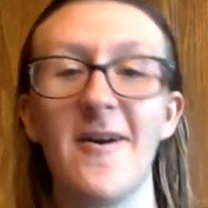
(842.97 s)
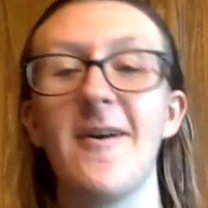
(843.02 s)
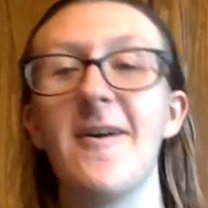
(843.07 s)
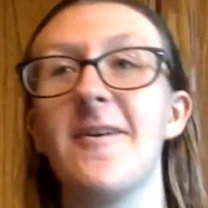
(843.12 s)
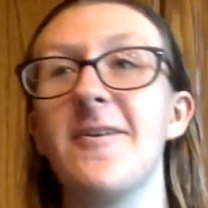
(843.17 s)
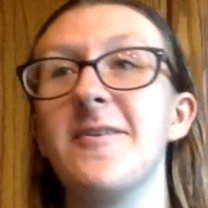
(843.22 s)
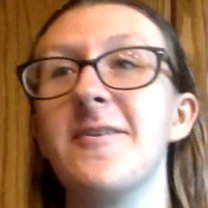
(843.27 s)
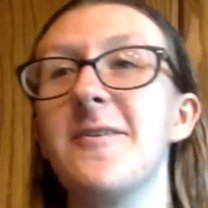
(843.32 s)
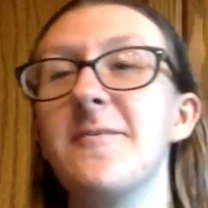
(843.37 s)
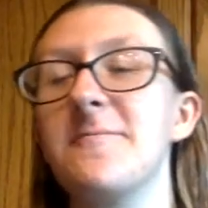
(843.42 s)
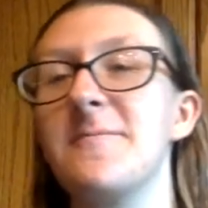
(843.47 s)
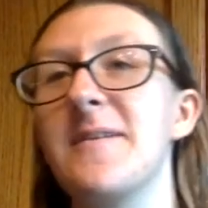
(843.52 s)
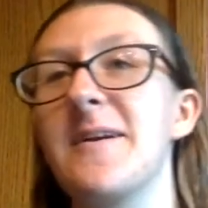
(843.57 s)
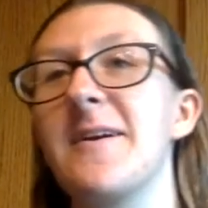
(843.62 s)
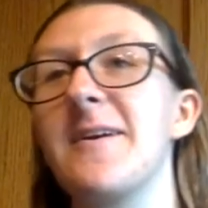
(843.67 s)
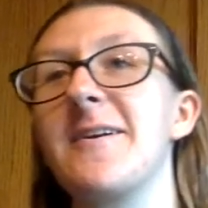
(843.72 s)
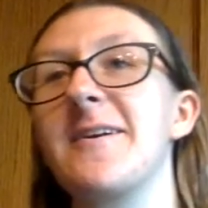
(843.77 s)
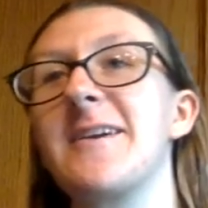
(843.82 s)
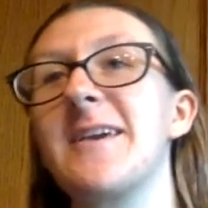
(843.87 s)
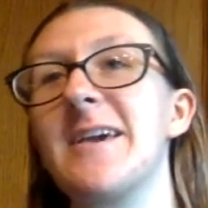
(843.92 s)

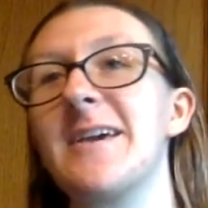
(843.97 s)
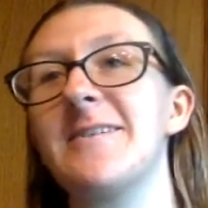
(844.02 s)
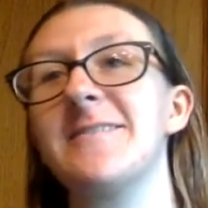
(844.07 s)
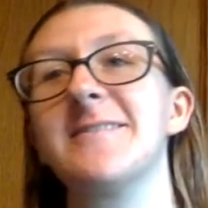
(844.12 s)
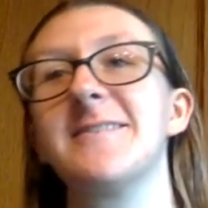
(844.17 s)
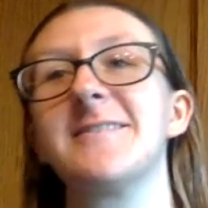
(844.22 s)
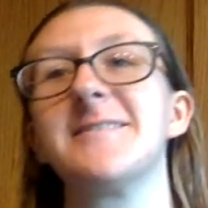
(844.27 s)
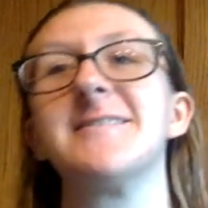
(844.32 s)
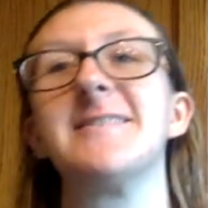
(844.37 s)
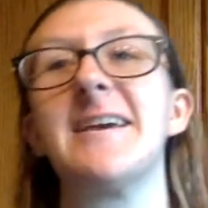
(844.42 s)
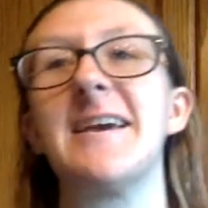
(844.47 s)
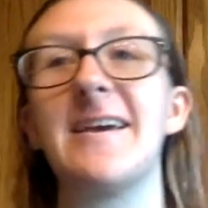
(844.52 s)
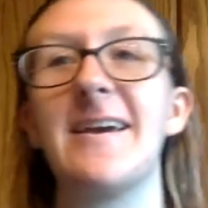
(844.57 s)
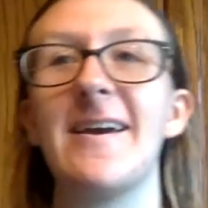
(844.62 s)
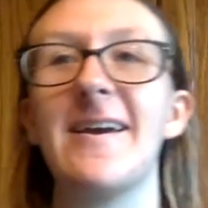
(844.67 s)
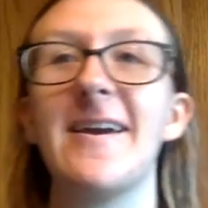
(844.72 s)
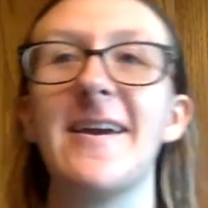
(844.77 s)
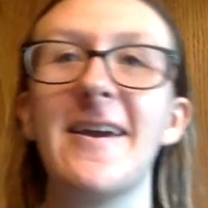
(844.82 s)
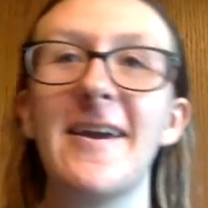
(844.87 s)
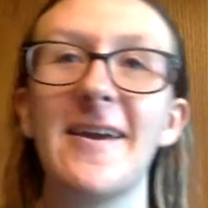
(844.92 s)
un-American to say
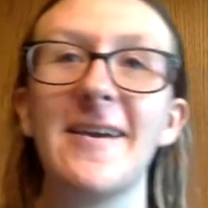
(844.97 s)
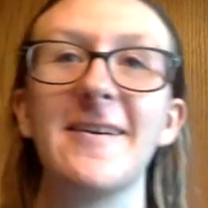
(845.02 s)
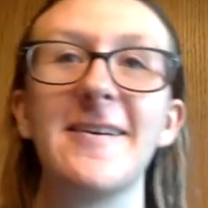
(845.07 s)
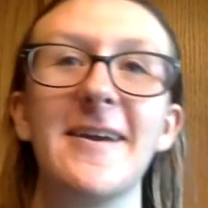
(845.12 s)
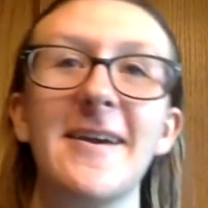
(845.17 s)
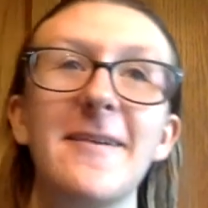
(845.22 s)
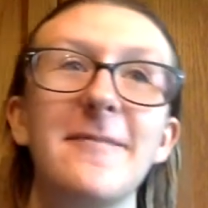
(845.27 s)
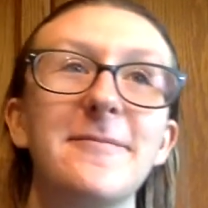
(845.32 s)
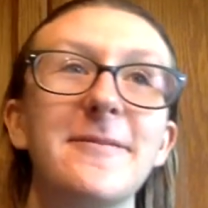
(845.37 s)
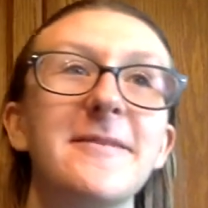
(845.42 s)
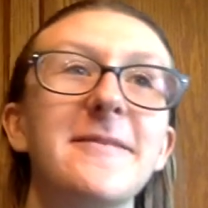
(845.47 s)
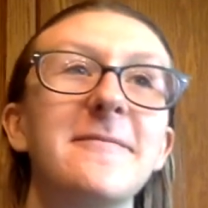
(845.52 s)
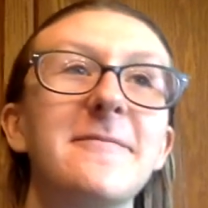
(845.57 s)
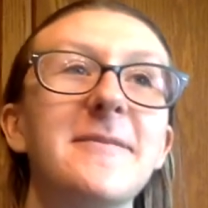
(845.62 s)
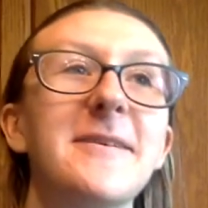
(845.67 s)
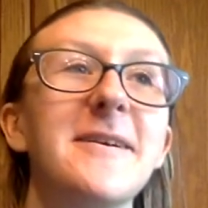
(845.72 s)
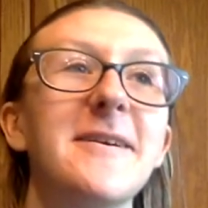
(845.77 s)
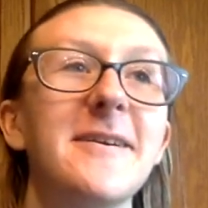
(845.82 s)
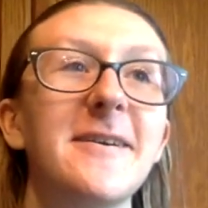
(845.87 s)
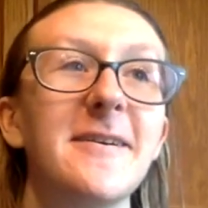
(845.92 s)
I hate Captain
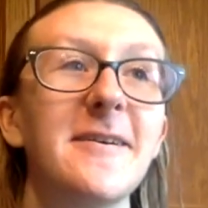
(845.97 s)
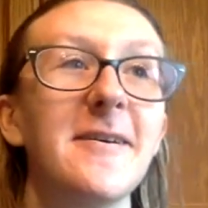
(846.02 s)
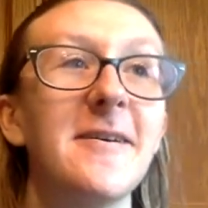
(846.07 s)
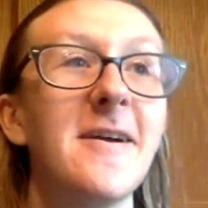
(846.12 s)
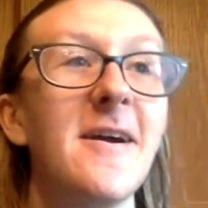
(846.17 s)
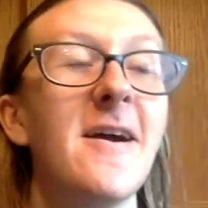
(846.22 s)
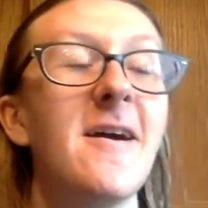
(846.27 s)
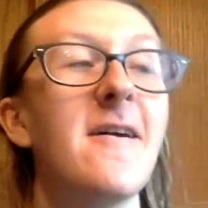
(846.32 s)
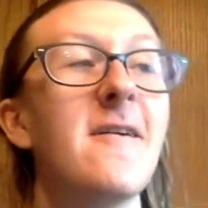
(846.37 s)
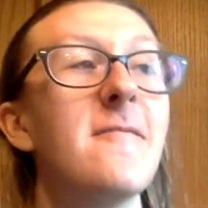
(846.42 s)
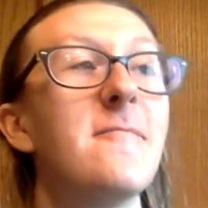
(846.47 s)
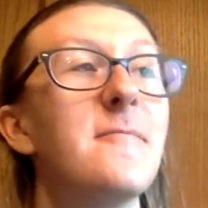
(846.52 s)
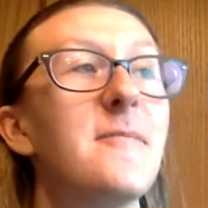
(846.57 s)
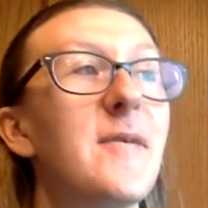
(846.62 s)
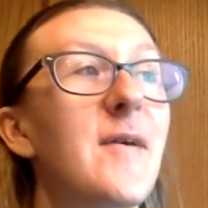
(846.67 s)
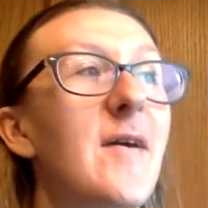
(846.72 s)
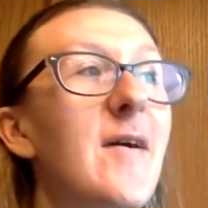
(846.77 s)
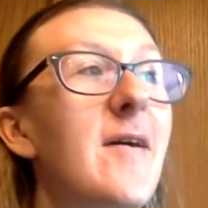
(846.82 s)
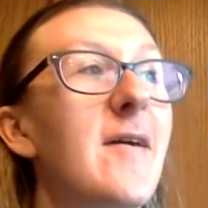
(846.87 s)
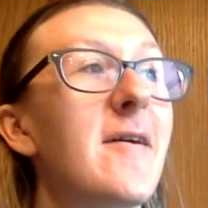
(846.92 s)
America,
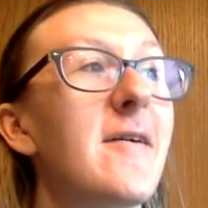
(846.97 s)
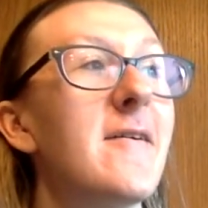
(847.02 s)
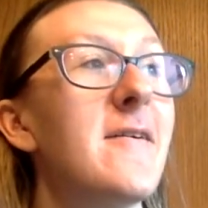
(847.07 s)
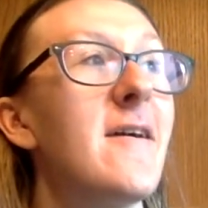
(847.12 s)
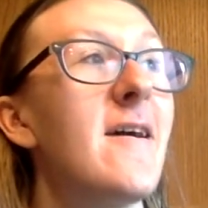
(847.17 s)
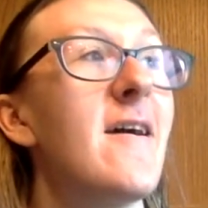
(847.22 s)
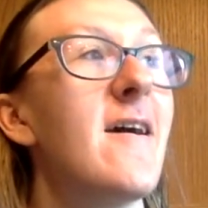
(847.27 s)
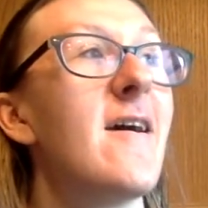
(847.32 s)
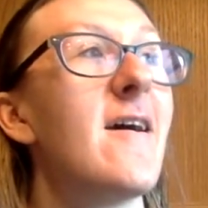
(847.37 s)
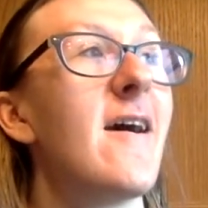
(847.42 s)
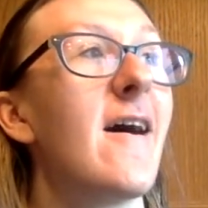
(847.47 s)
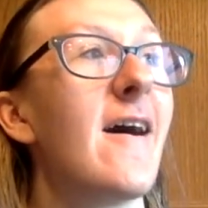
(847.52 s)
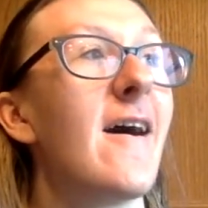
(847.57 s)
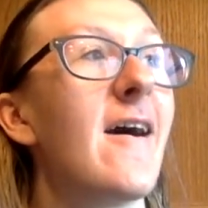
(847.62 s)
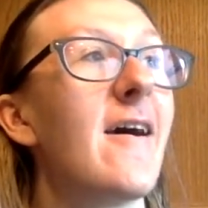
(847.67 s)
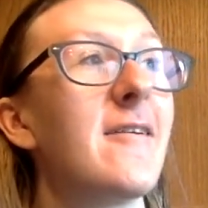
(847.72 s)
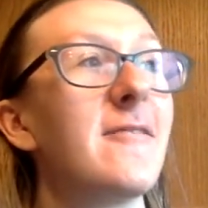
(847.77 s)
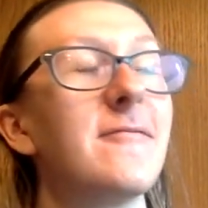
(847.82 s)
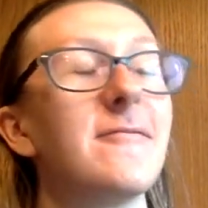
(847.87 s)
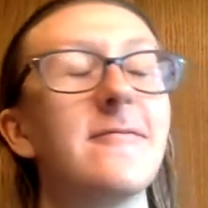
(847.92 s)
but
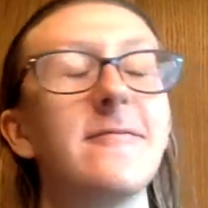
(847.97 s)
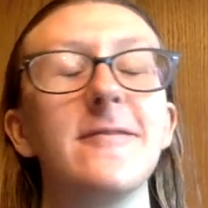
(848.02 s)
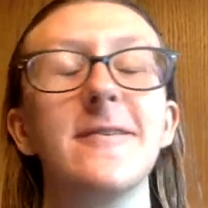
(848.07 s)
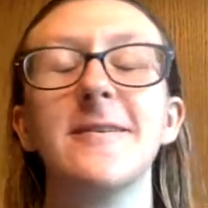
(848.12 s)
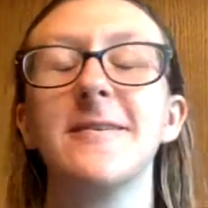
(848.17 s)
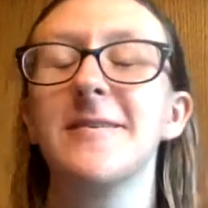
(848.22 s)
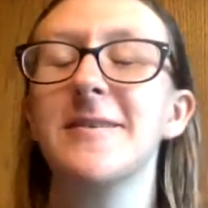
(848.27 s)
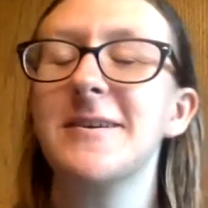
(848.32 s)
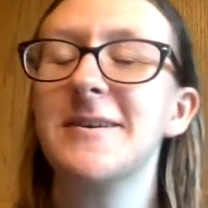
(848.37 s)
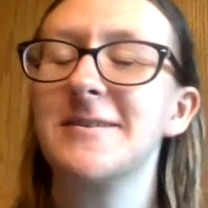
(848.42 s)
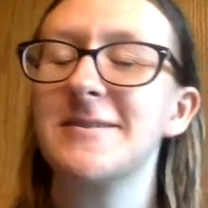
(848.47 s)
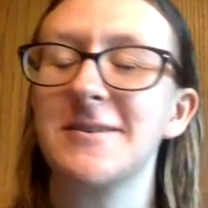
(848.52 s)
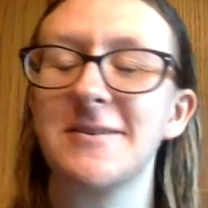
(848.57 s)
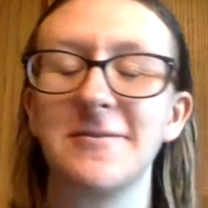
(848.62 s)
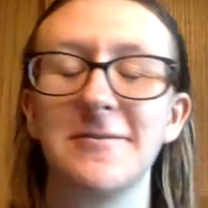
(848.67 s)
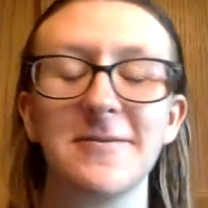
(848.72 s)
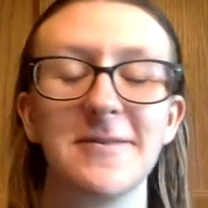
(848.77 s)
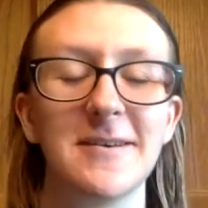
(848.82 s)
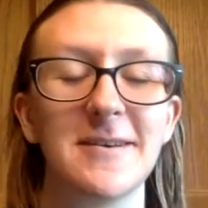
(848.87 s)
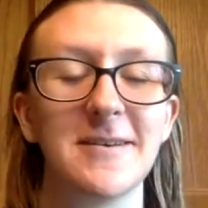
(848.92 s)
I really
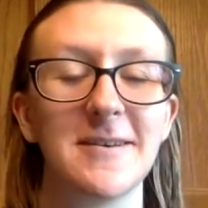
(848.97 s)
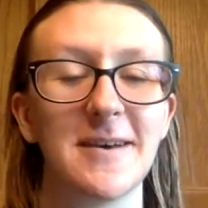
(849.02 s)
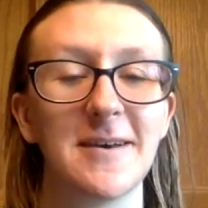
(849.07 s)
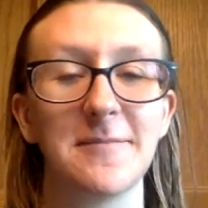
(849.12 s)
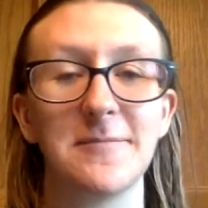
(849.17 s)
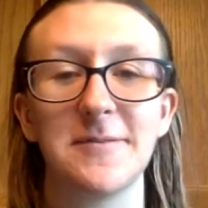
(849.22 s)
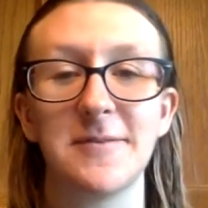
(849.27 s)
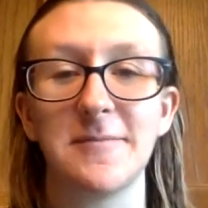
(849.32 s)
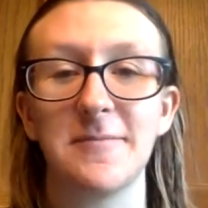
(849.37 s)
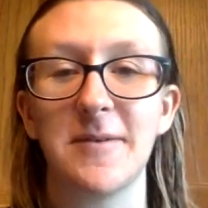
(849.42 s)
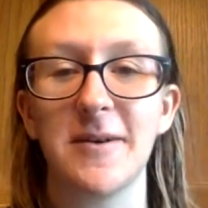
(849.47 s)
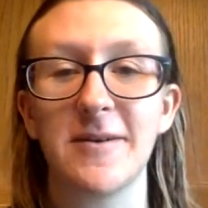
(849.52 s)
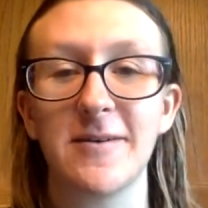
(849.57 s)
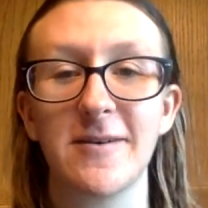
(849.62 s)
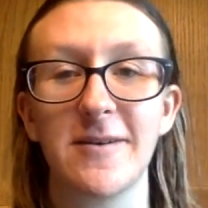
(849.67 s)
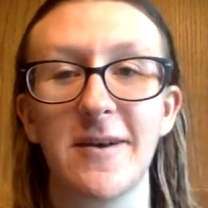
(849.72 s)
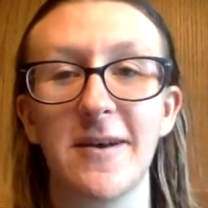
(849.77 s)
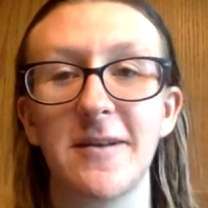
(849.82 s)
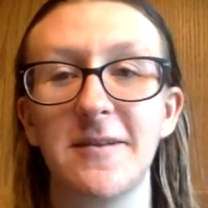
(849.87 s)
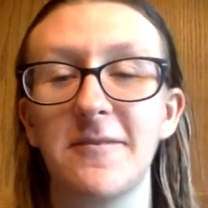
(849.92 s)
don't like Captain
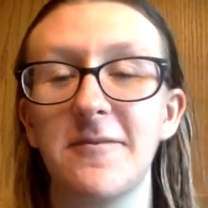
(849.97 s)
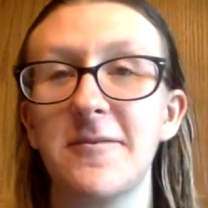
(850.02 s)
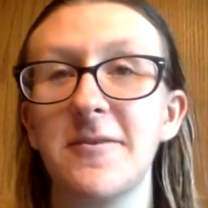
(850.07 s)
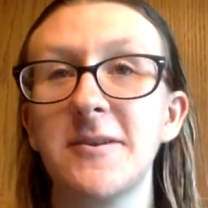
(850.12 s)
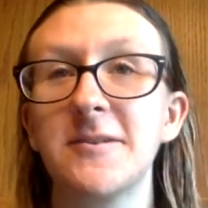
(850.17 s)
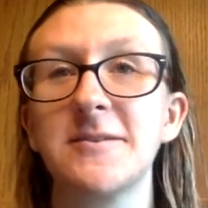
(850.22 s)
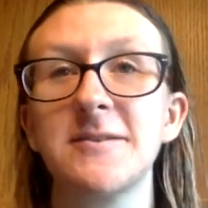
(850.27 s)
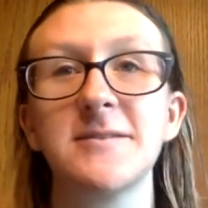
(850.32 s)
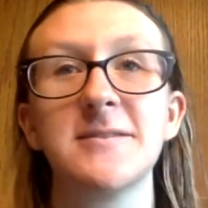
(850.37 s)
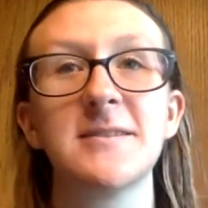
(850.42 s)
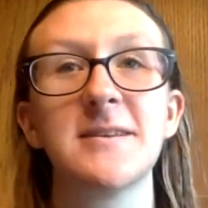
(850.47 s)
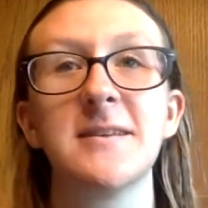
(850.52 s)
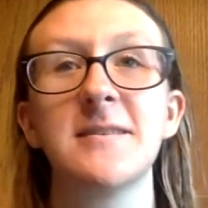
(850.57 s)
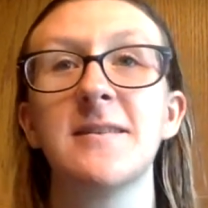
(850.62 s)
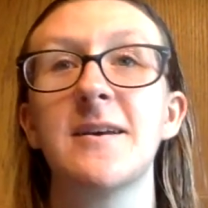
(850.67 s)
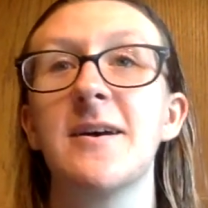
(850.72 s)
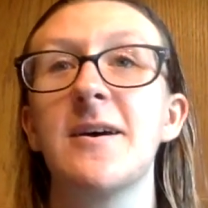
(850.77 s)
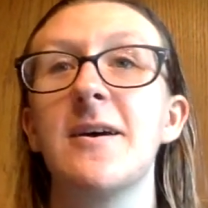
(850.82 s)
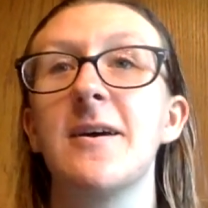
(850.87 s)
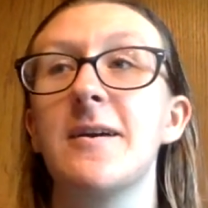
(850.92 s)
America. I don't
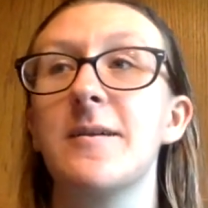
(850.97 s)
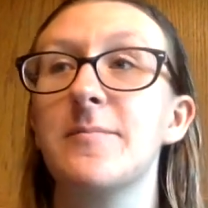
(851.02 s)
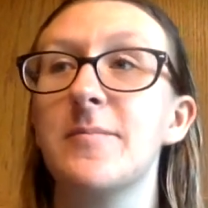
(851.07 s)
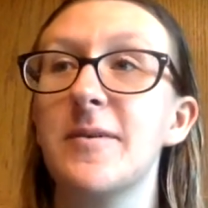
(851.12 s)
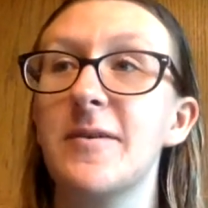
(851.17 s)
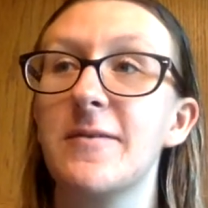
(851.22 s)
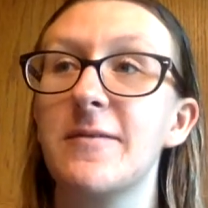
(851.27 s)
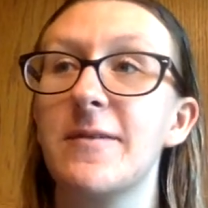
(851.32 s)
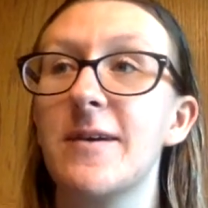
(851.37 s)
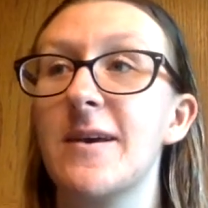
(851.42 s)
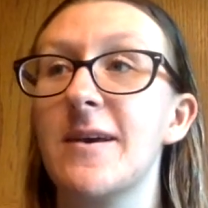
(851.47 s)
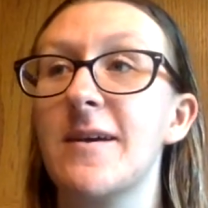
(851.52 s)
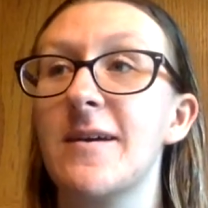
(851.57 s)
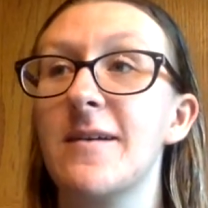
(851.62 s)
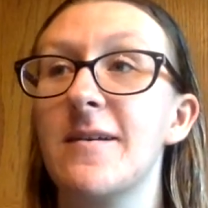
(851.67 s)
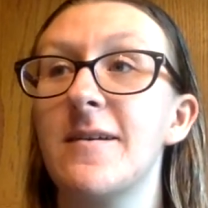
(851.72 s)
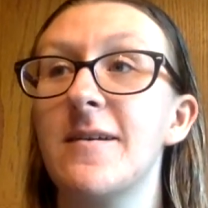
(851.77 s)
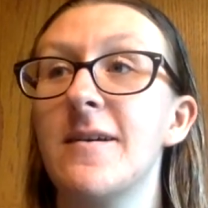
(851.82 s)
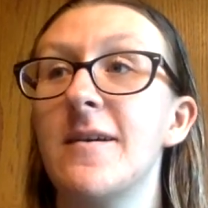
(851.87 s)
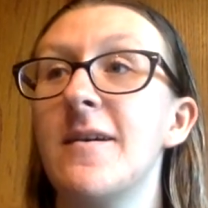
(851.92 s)
understand the hype of
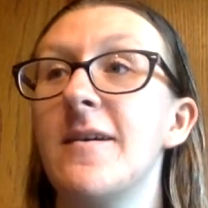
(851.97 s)
it.